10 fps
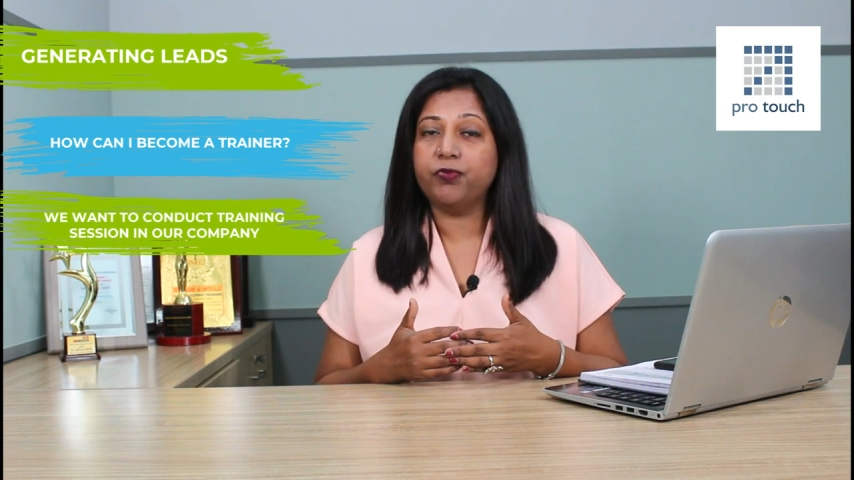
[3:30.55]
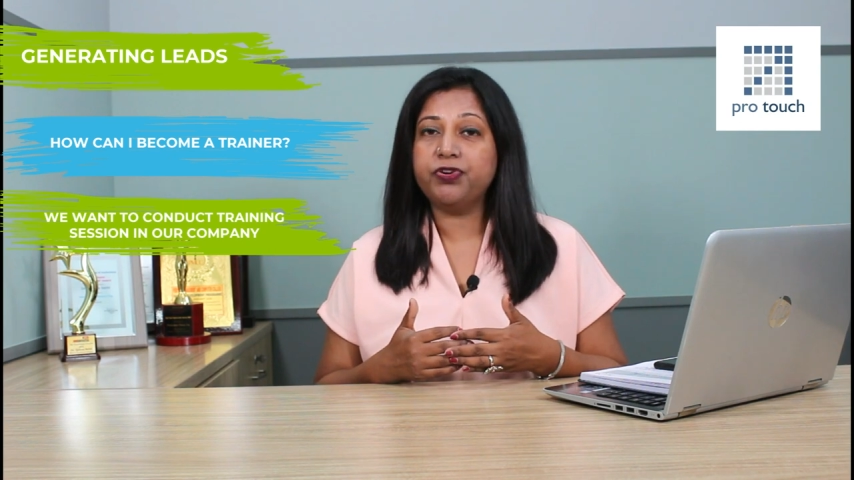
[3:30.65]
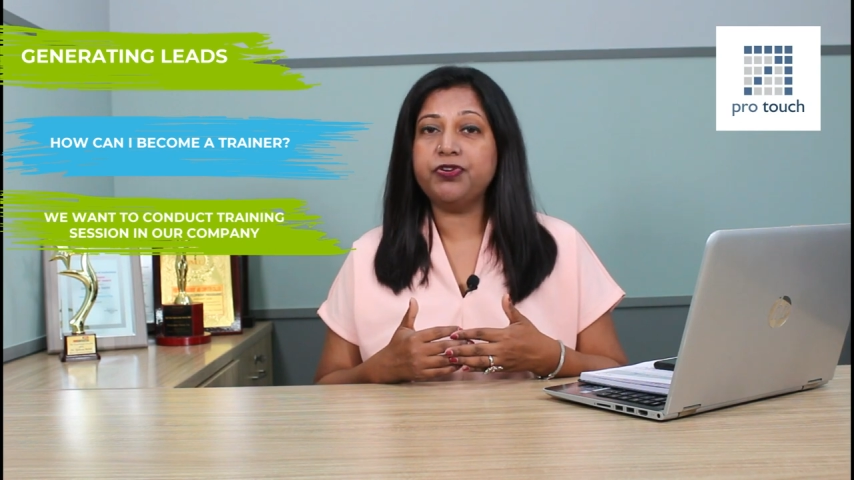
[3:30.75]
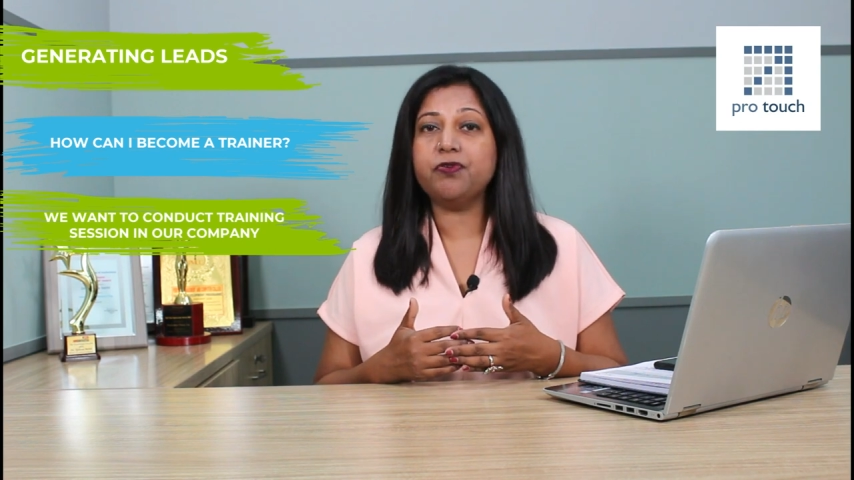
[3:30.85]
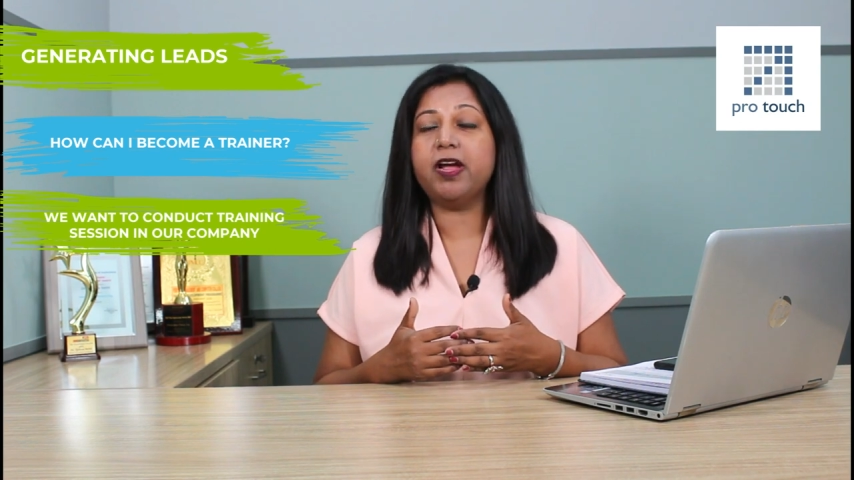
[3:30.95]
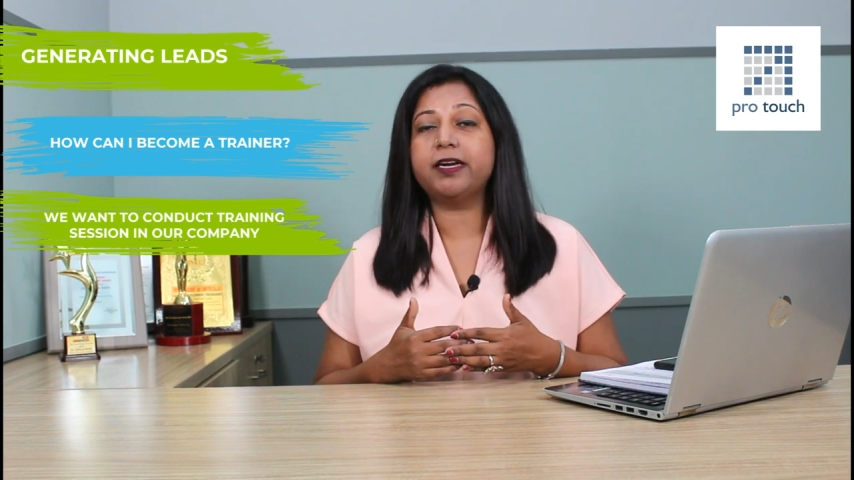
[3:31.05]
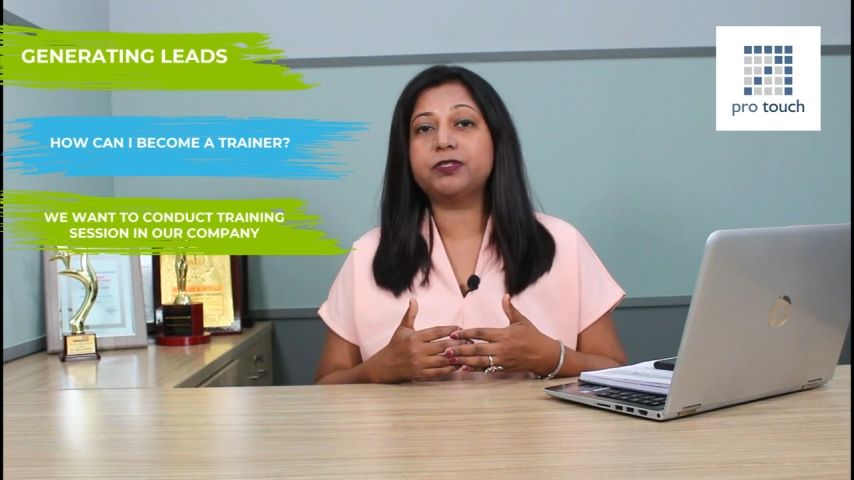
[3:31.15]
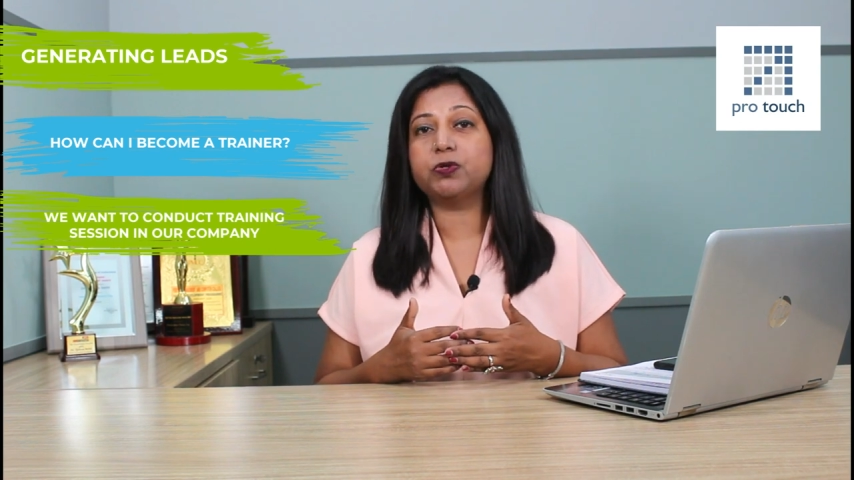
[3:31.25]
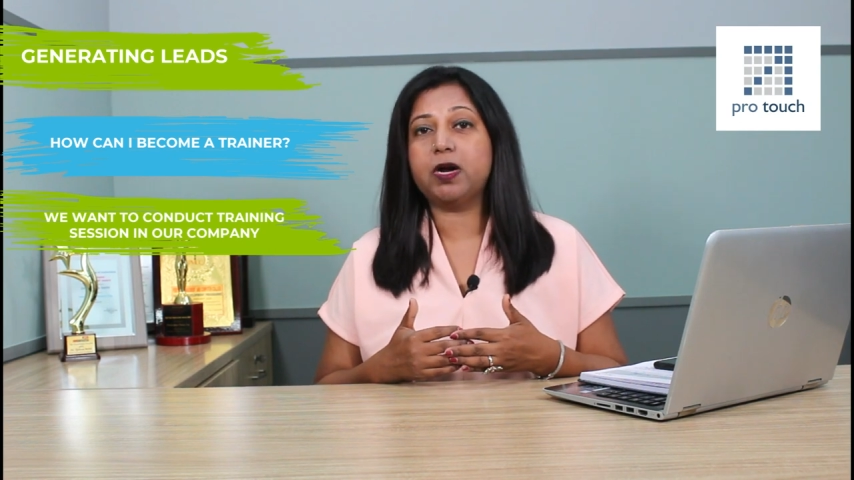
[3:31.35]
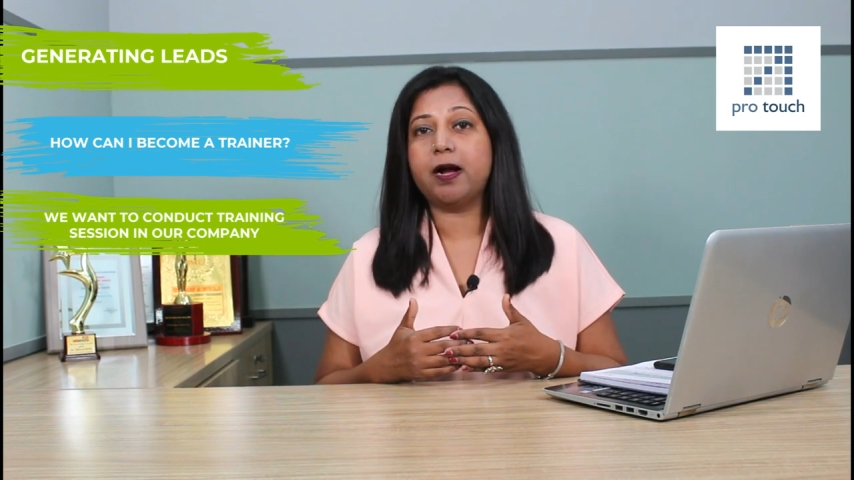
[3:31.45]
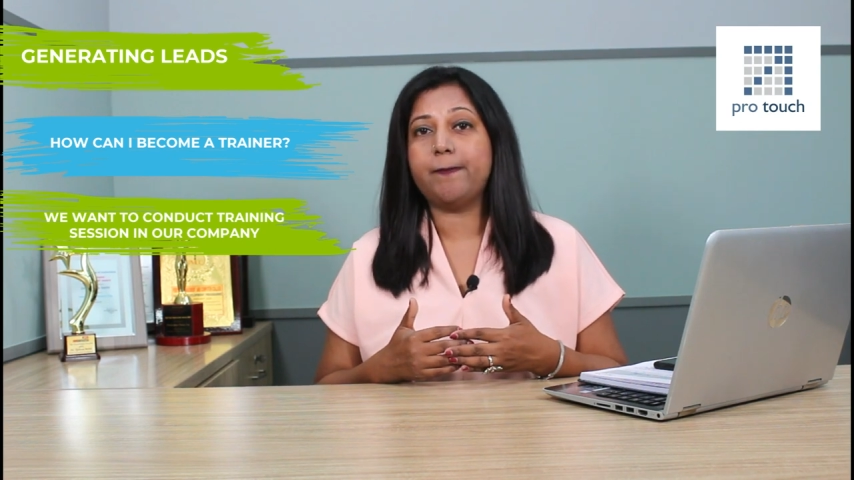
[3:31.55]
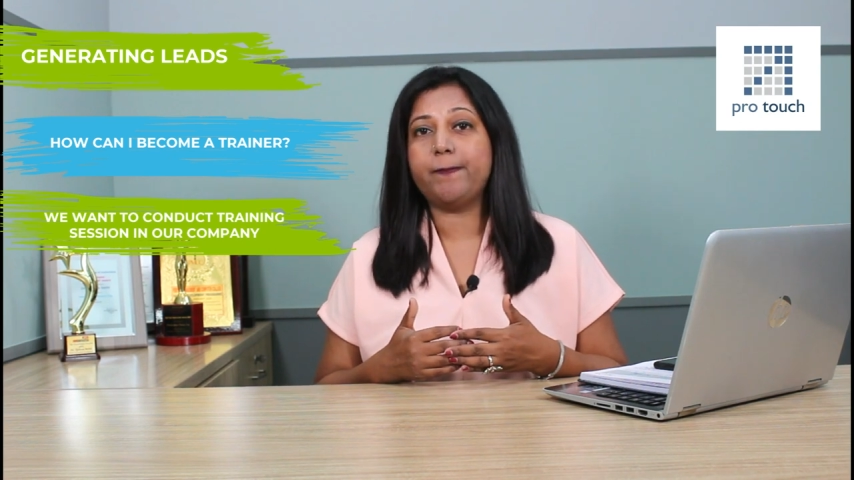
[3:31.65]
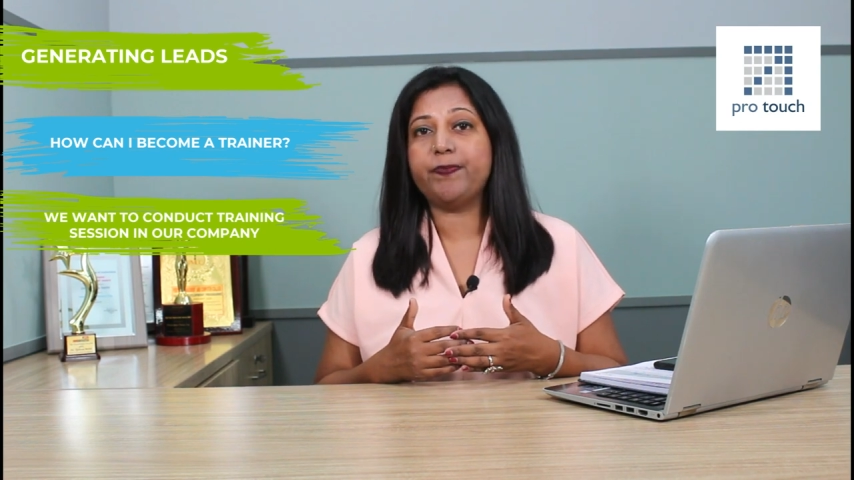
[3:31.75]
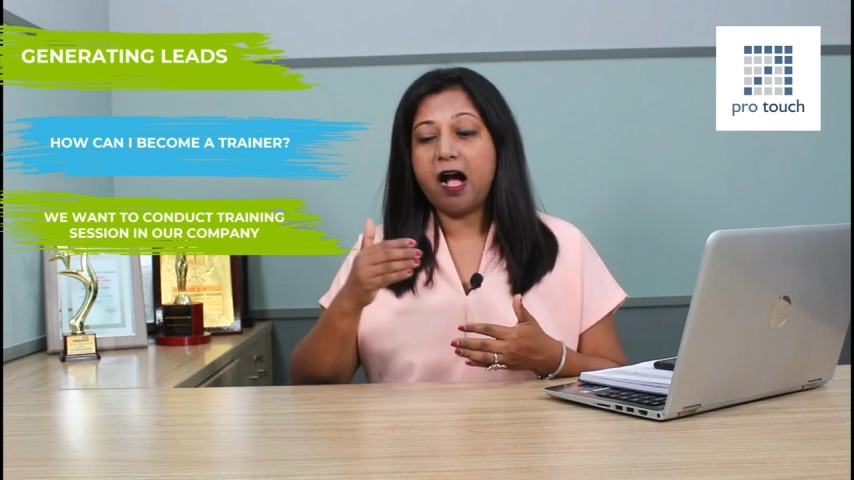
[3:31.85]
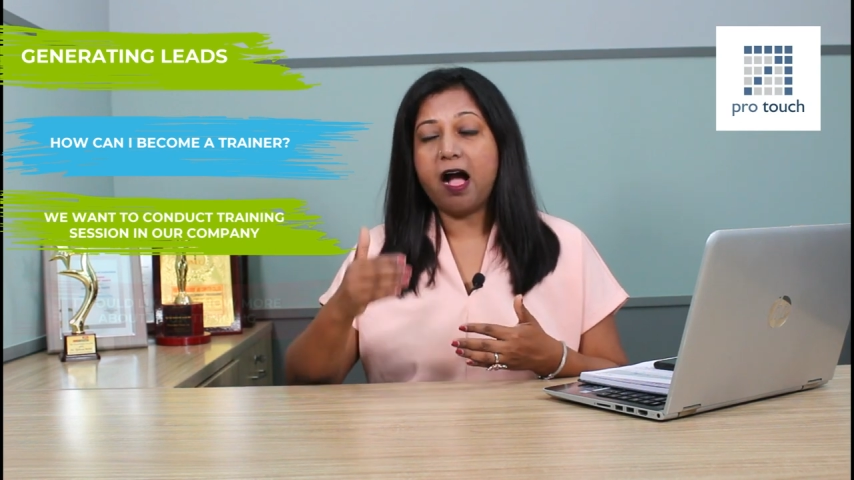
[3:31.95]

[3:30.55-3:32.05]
Would you like to come?